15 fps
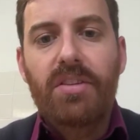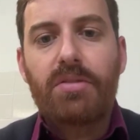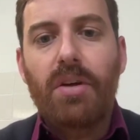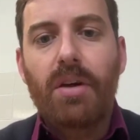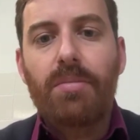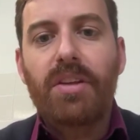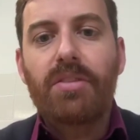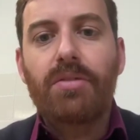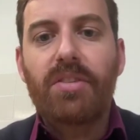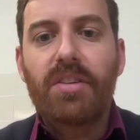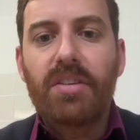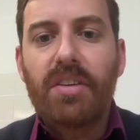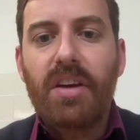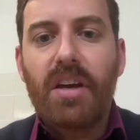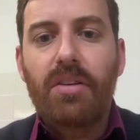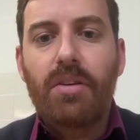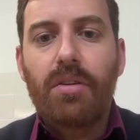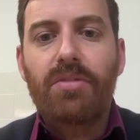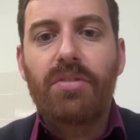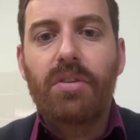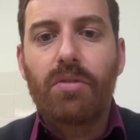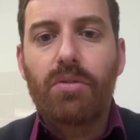describing the design
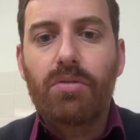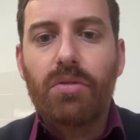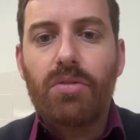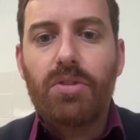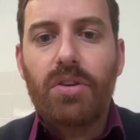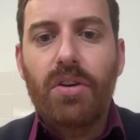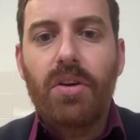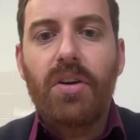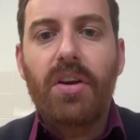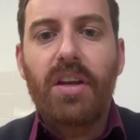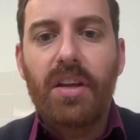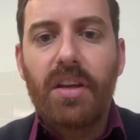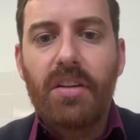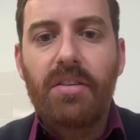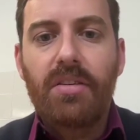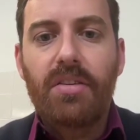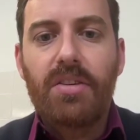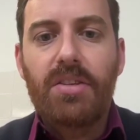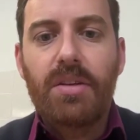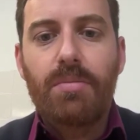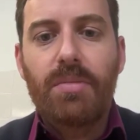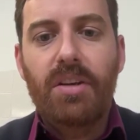of the OTO chair in
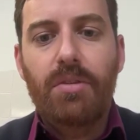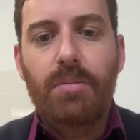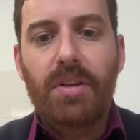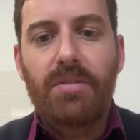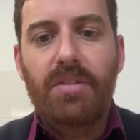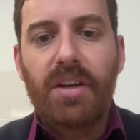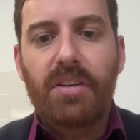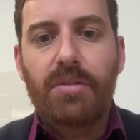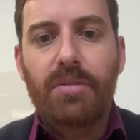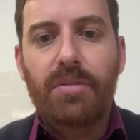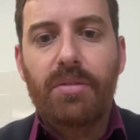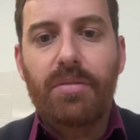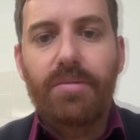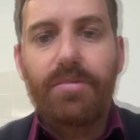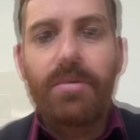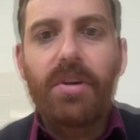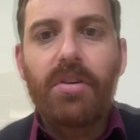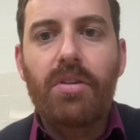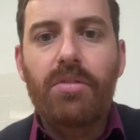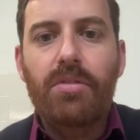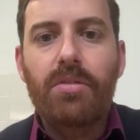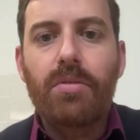JMIR Human Factors. We
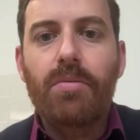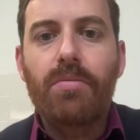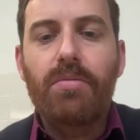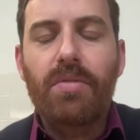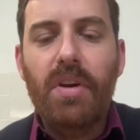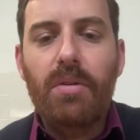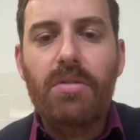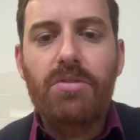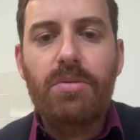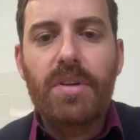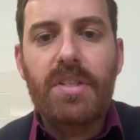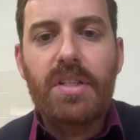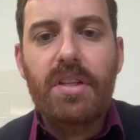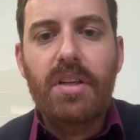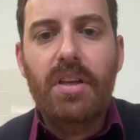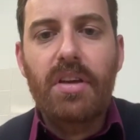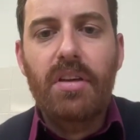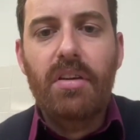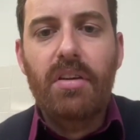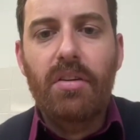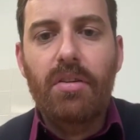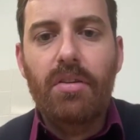got very
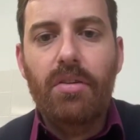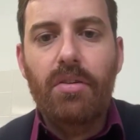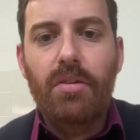interesting